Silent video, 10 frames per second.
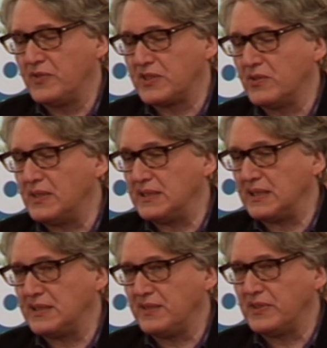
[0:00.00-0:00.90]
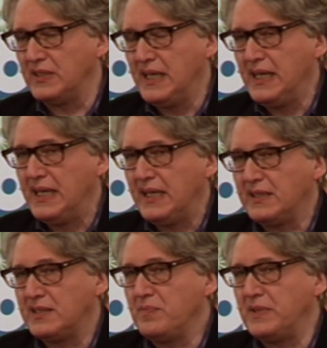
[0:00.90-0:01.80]
was so unsuccessful,
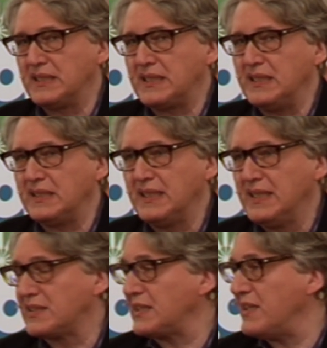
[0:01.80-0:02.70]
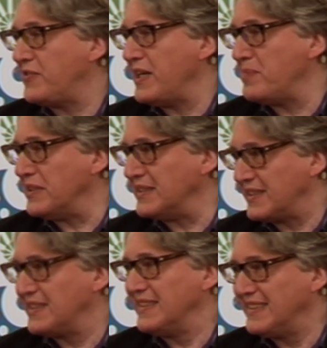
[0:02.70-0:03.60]
he simply said, stuff
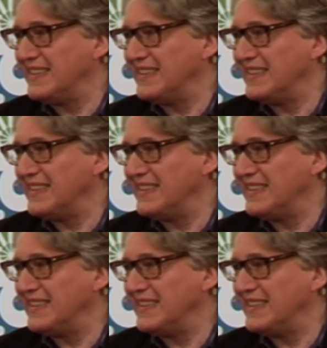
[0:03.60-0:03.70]
happens.